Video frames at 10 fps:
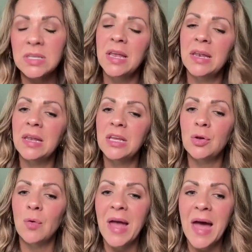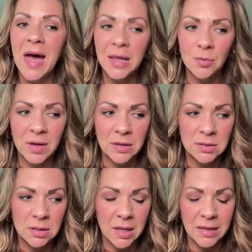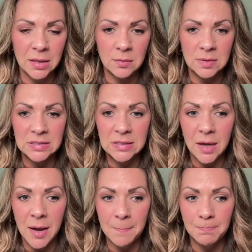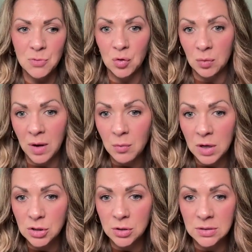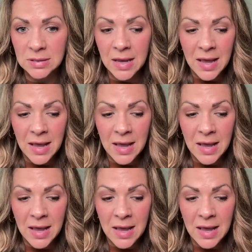And, I had a weight loss client that was doing Weight Watchers,